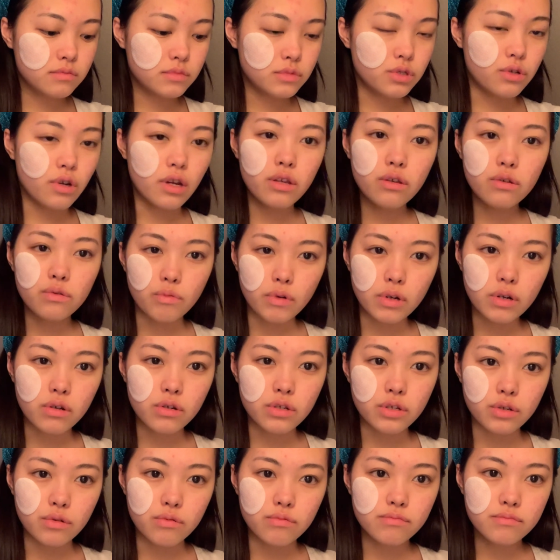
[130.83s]
Do I use one or
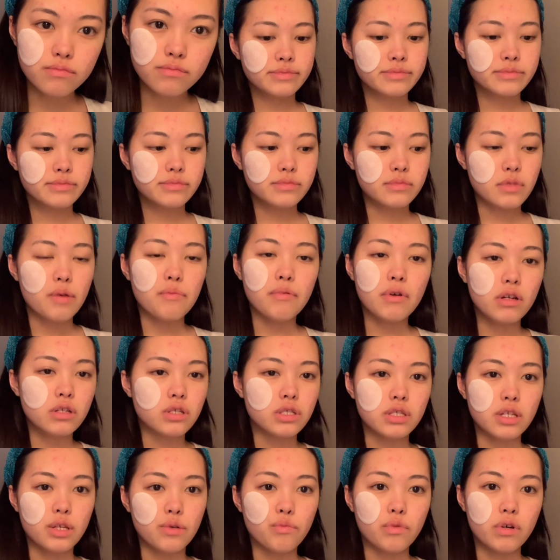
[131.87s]
two? I just
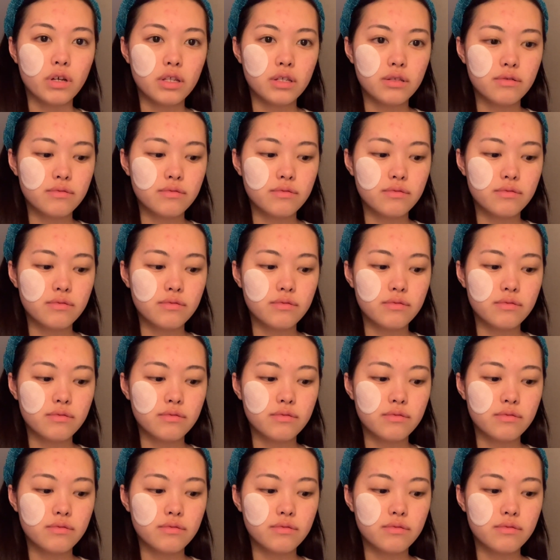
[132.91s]
need one.